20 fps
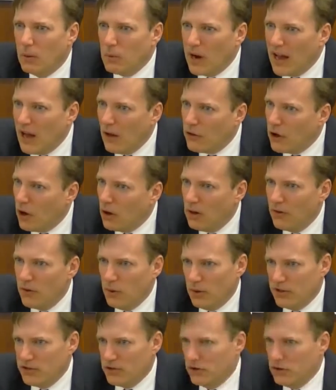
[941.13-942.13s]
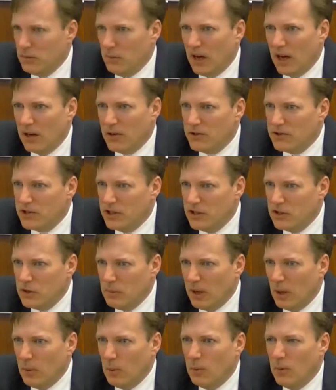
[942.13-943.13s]
around all of the Western democracies
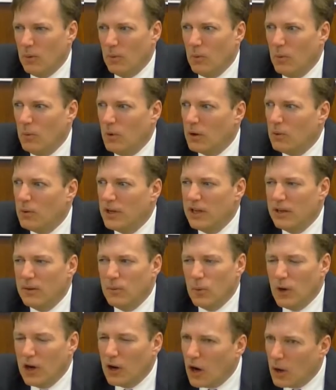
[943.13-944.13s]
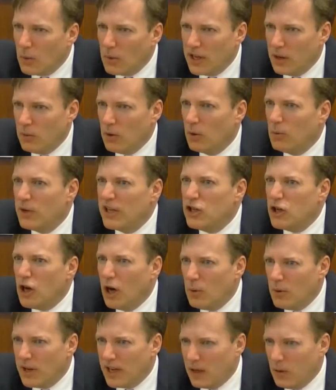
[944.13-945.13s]
about what are we, where are we, where are we
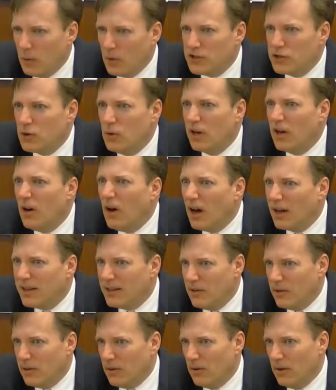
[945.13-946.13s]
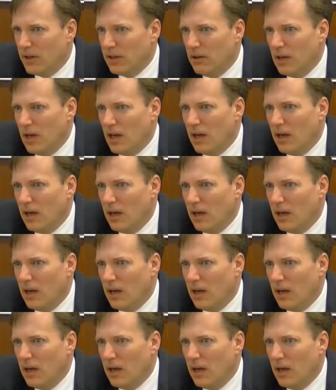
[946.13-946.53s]
going, what's going on here, and